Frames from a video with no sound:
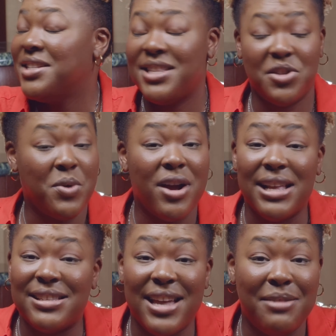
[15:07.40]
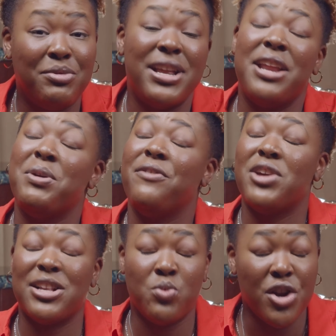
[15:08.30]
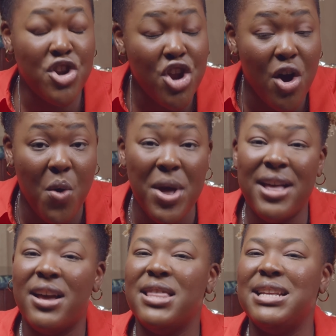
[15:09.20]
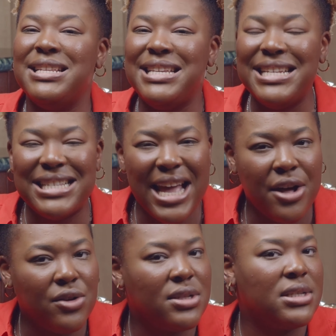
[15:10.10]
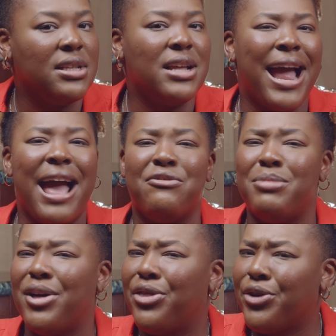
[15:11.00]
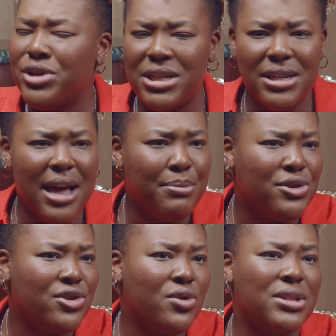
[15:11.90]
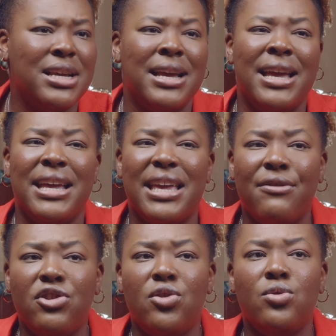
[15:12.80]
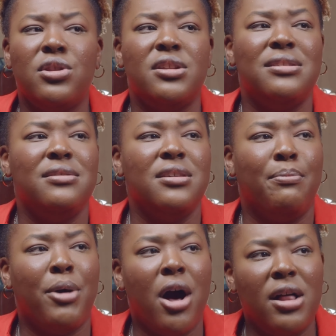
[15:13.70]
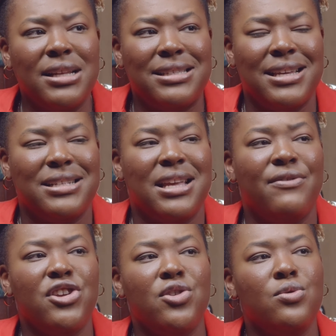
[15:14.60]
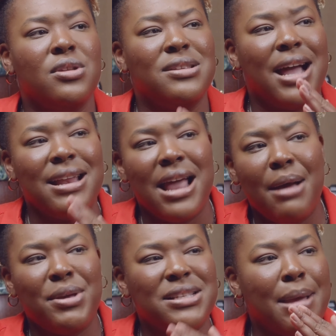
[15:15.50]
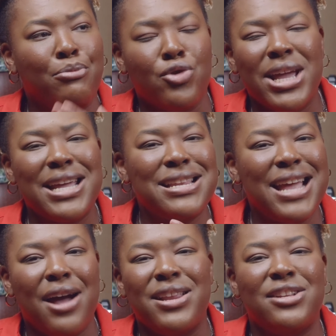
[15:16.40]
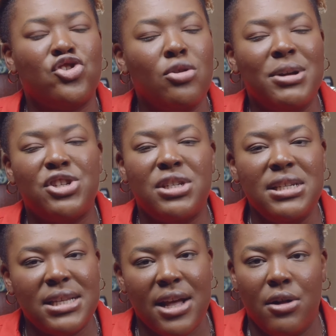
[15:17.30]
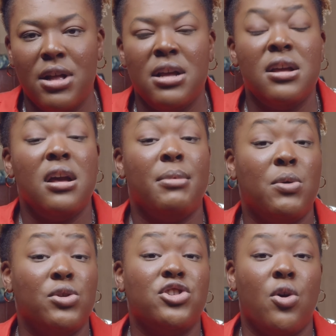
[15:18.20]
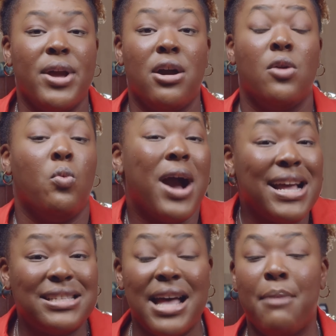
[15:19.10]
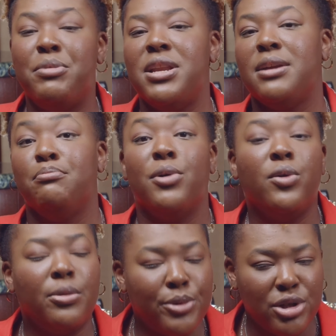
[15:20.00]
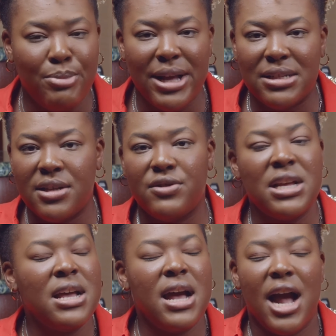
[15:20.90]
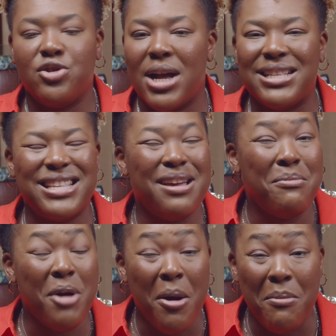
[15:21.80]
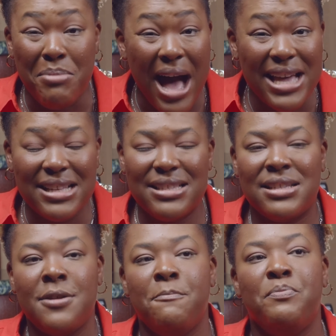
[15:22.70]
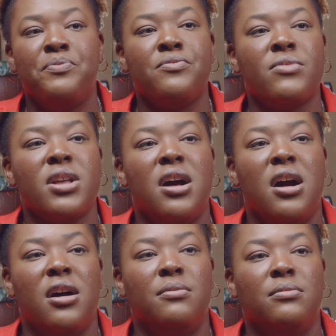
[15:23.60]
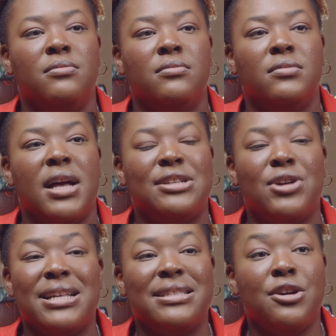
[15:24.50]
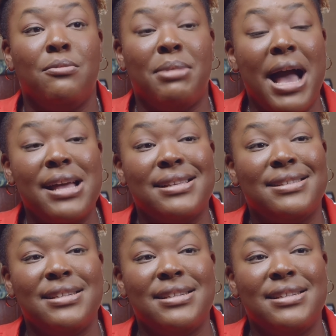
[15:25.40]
That's where I stand. But anyway, if you guys want to know the details, I have about 13 episodes giving you the, the politics, giving you the dynamics. I break it down in so much detail about what's going on, why it's happening, both perspectives. I try and stay unbiased. Um, I try and stay unbiased.